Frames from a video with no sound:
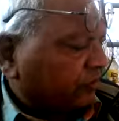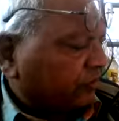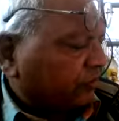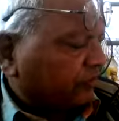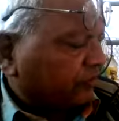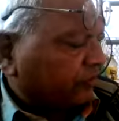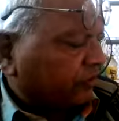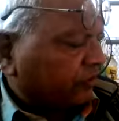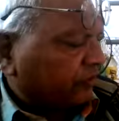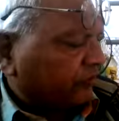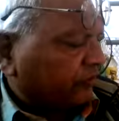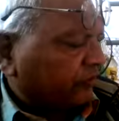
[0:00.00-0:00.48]

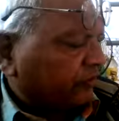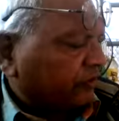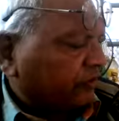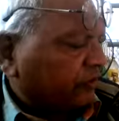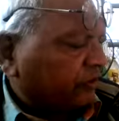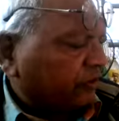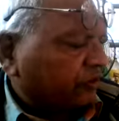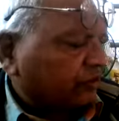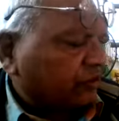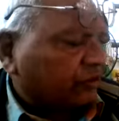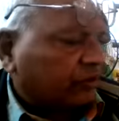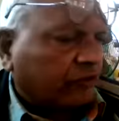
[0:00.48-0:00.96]
contract,
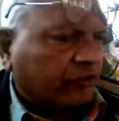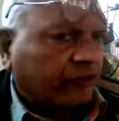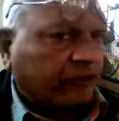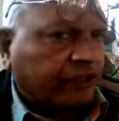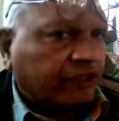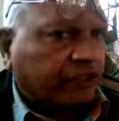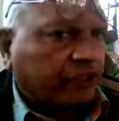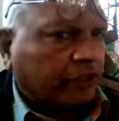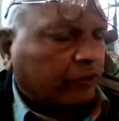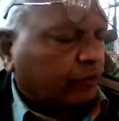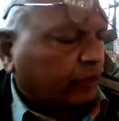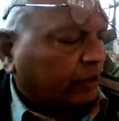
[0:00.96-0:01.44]
fixation of
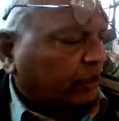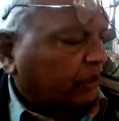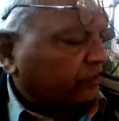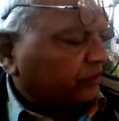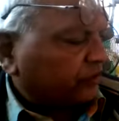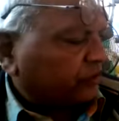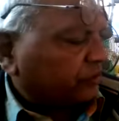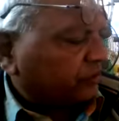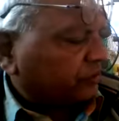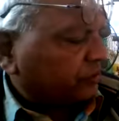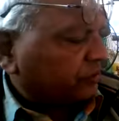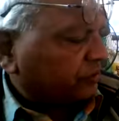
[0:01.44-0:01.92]
extra
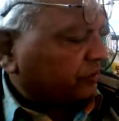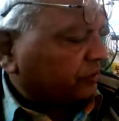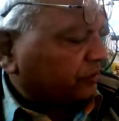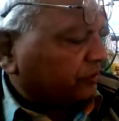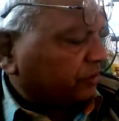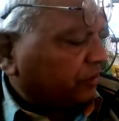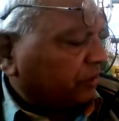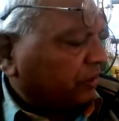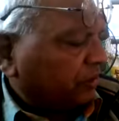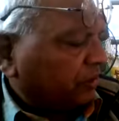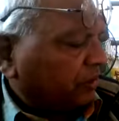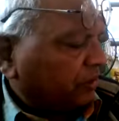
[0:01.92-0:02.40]
prices,
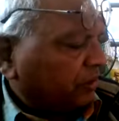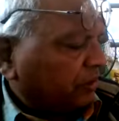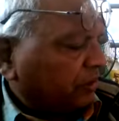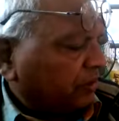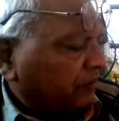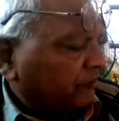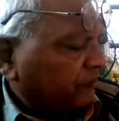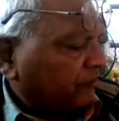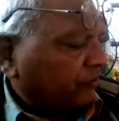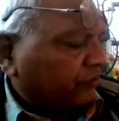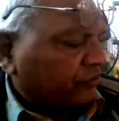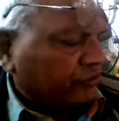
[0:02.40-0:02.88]

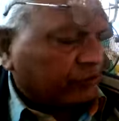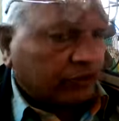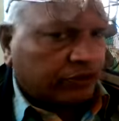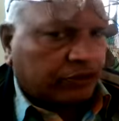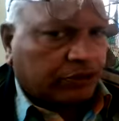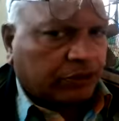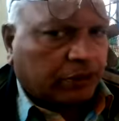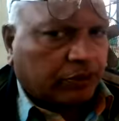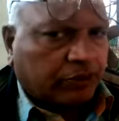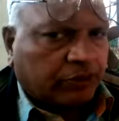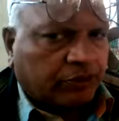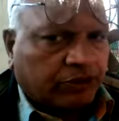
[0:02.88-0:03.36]
unforeseen
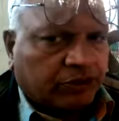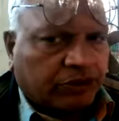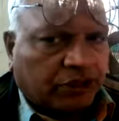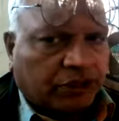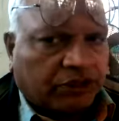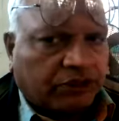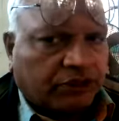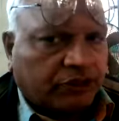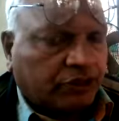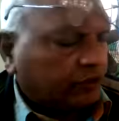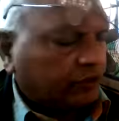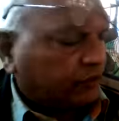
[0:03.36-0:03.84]

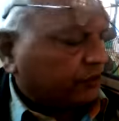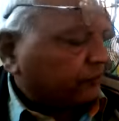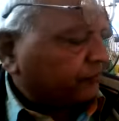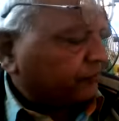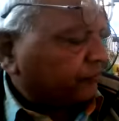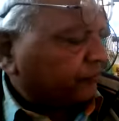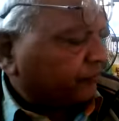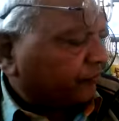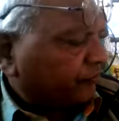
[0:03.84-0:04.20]
circumstances,